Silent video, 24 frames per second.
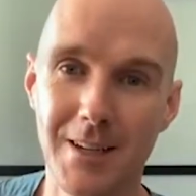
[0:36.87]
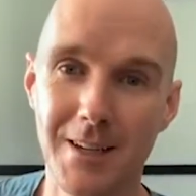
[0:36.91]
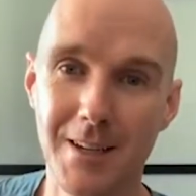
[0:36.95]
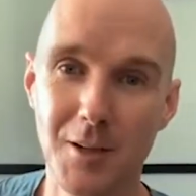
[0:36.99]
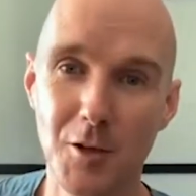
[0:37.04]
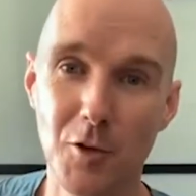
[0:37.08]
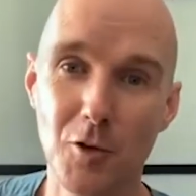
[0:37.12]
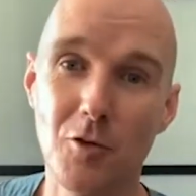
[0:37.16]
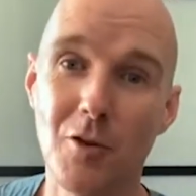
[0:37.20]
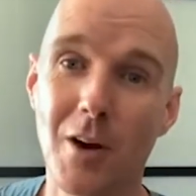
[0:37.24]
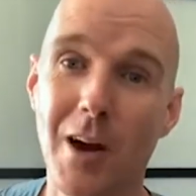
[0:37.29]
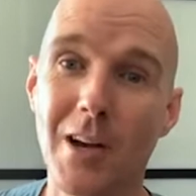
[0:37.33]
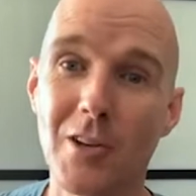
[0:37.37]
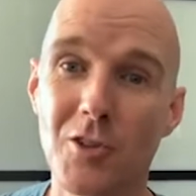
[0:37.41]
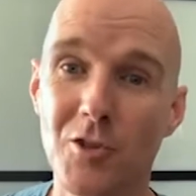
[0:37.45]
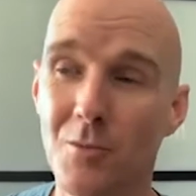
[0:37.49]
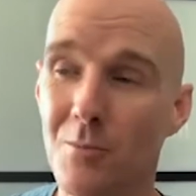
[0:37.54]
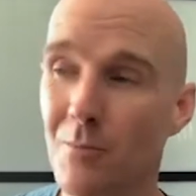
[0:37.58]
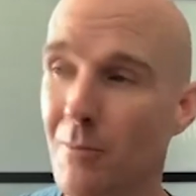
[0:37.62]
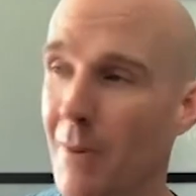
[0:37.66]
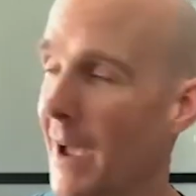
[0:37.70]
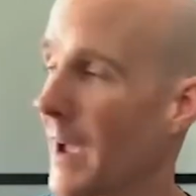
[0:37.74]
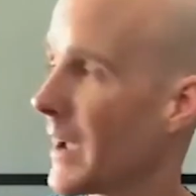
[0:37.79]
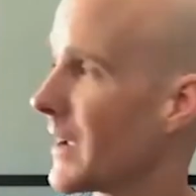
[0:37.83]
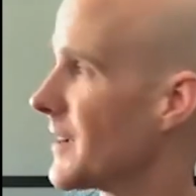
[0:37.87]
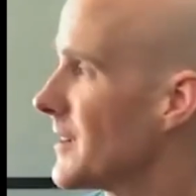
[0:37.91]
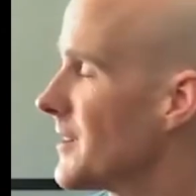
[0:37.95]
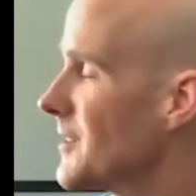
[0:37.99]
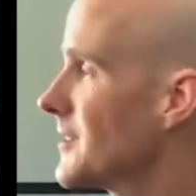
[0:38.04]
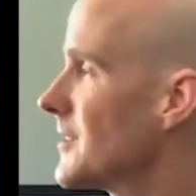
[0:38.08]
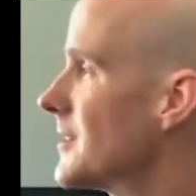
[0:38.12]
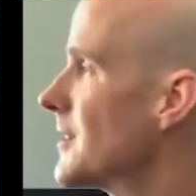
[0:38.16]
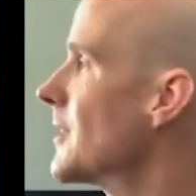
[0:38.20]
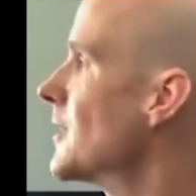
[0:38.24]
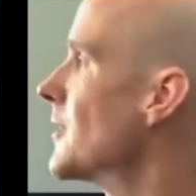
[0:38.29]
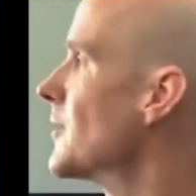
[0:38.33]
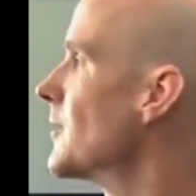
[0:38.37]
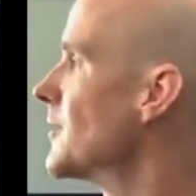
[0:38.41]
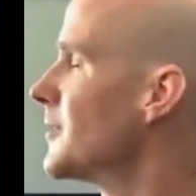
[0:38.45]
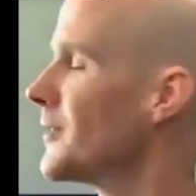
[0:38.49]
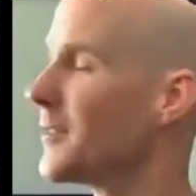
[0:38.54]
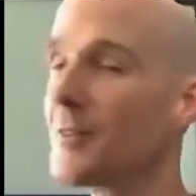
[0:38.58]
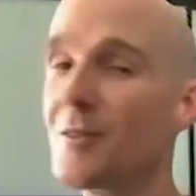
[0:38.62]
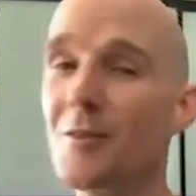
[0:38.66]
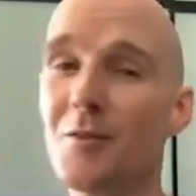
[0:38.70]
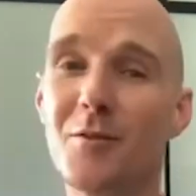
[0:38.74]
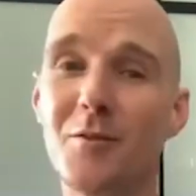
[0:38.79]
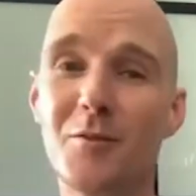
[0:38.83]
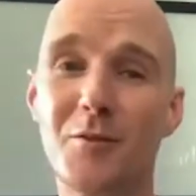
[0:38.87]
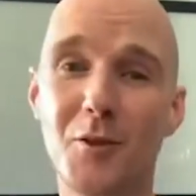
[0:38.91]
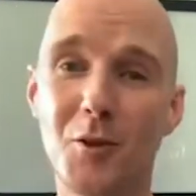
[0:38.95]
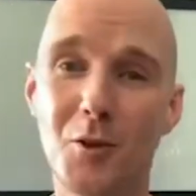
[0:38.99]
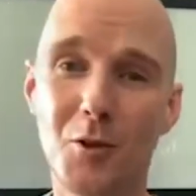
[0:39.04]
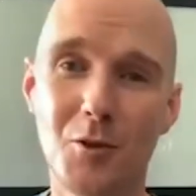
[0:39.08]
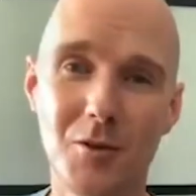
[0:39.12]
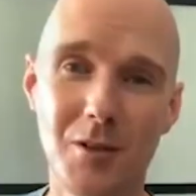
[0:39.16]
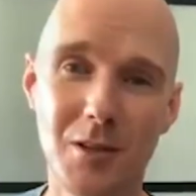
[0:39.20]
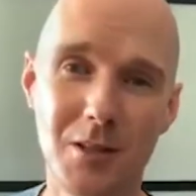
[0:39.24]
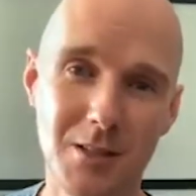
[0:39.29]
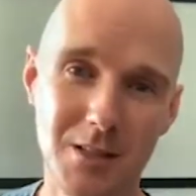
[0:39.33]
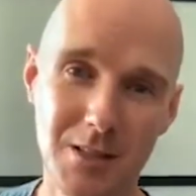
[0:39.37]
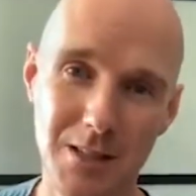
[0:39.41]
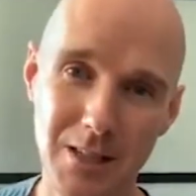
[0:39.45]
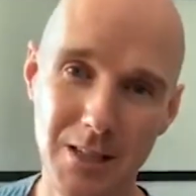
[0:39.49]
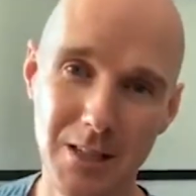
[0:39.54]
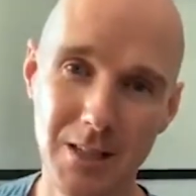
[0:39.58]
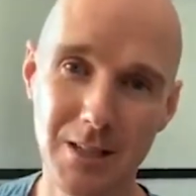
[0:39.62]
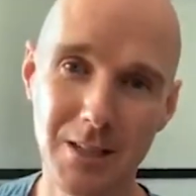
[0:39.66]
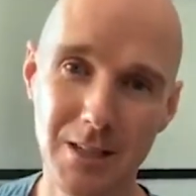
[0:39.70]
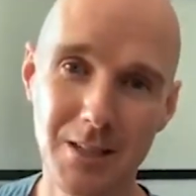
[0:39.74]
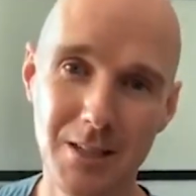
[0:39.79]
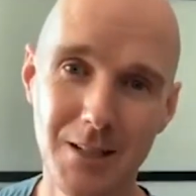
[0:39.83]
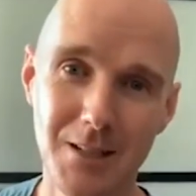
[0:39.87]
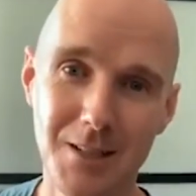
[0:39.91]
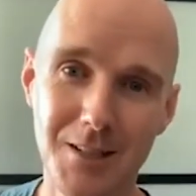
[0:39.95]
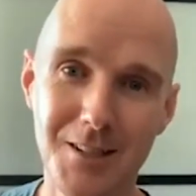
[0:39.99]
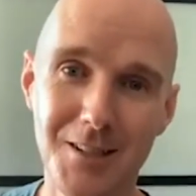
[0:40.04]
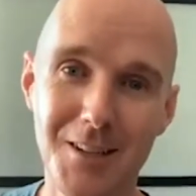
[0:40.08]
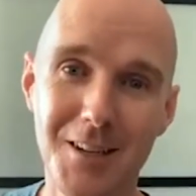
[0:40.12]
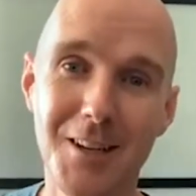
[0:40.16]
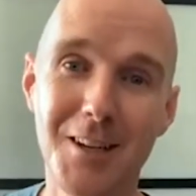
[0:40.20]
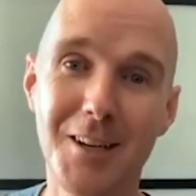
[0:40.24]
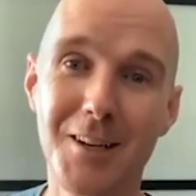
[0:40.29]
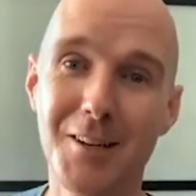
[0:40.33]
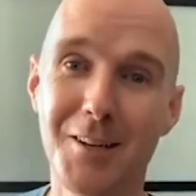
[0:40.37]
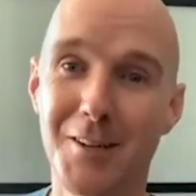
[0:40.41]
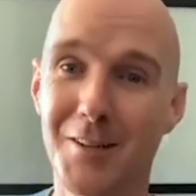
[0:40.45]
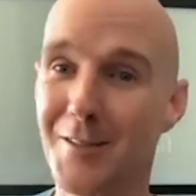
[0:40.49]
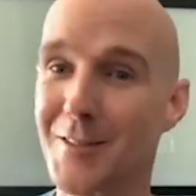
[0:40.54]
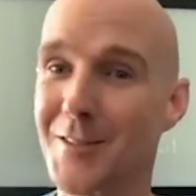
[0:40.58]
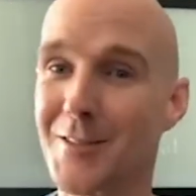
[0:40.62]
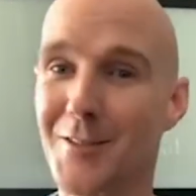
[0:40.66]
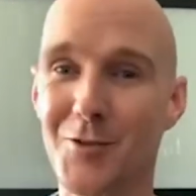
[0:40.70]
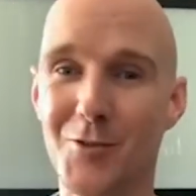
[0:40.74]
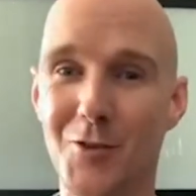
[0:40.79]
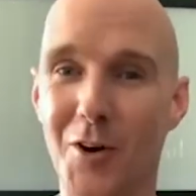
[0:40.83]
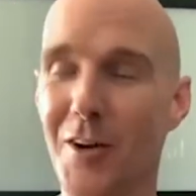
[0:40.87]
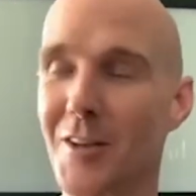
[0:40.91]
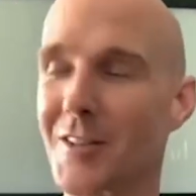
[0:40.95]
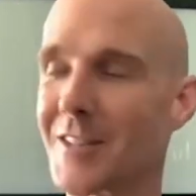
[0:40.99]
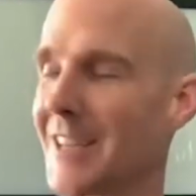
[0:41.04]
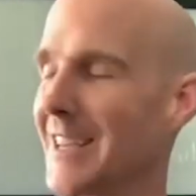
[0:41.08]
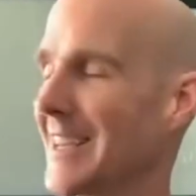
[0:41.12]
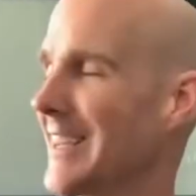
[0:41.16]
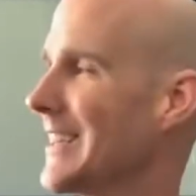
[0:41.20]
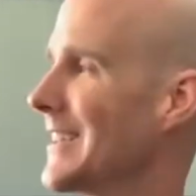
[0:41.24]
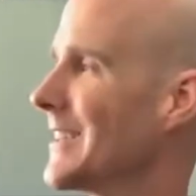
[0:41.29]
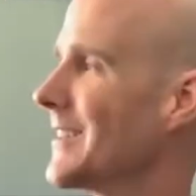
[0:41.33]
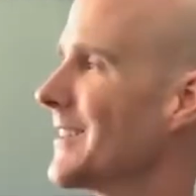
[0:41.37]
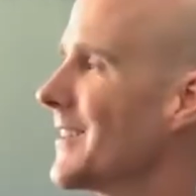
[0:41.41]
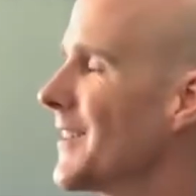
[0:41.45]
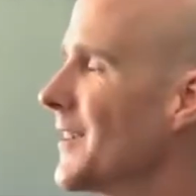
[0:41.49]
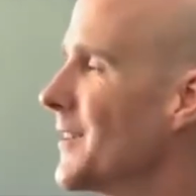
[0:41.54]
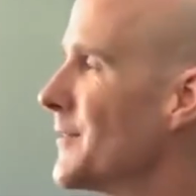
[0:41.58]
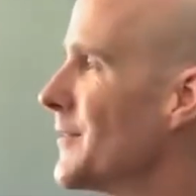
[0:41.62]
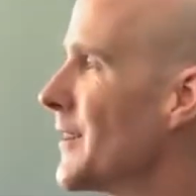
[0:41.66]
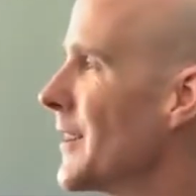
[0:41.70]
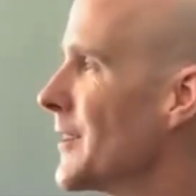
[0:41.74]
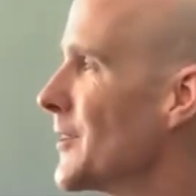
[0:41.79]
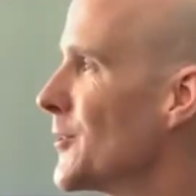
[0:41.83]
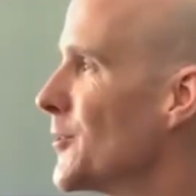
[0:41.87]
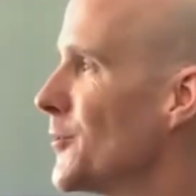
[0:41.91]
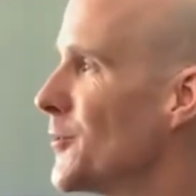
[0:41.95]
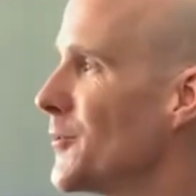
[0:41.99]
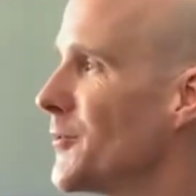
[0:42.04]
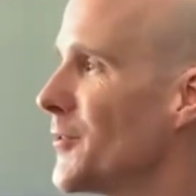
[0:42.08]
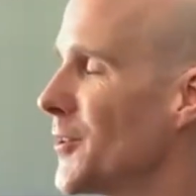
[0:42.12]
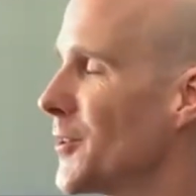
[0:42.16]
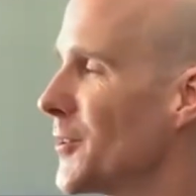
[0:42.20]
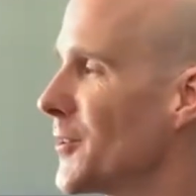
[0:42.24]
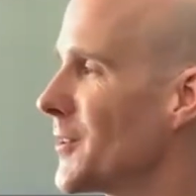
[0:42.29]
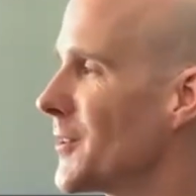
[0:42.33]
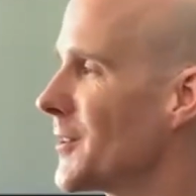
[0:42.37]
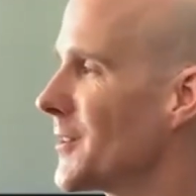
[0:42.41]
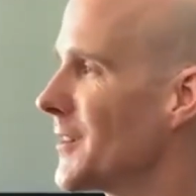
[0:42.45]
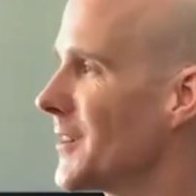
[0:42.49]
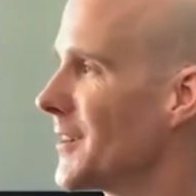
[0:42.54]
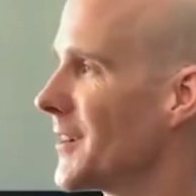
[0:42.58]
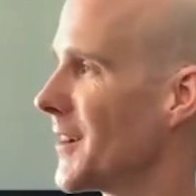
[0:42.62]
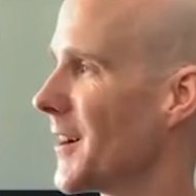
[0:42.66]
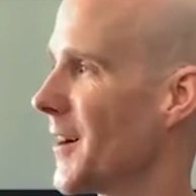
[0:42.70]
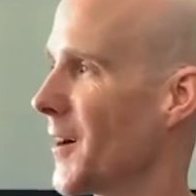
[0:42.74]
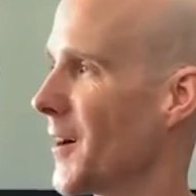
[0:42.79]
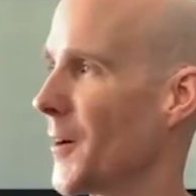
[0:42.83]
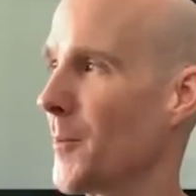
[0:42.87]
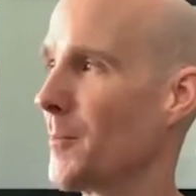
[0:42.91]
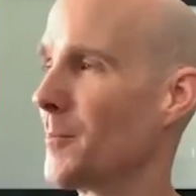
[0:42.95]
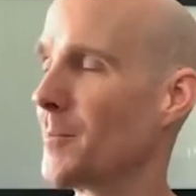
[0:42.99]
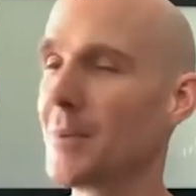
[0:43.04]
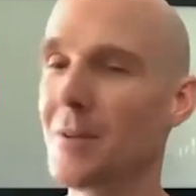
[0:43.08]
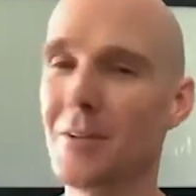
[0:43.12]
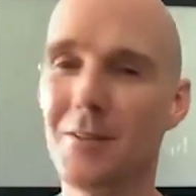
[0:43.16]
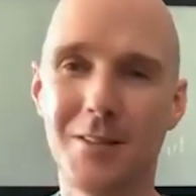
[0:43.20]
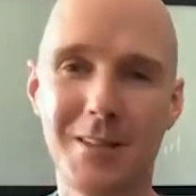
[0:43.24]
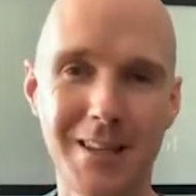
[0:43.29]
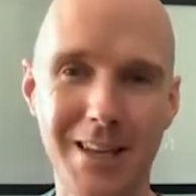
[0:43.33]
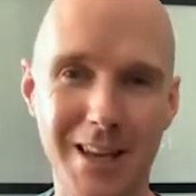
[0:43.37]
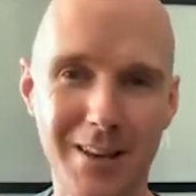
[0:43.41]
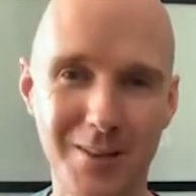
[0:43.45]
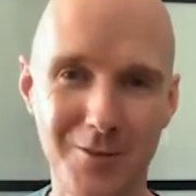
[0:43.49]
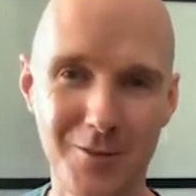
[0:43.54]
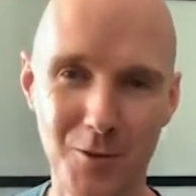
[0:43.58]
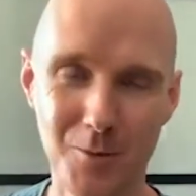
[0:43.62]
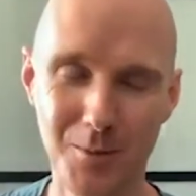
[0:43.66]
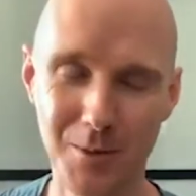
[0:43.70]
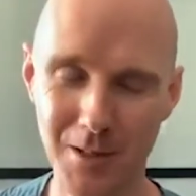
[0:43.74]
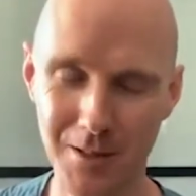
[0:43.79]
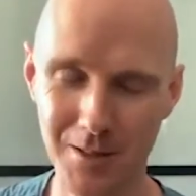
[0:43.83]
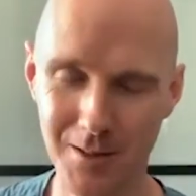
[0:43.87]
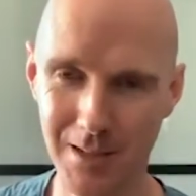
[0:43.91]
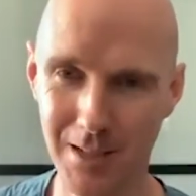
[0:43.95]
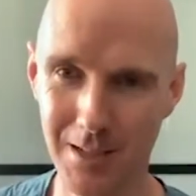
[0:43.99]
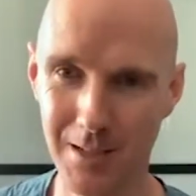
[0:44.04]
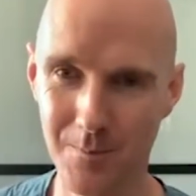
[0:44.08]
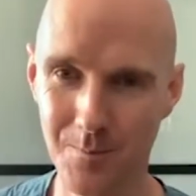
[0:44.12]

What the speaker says: crash and bang because they're furiously constructing in Vancouver, building after building.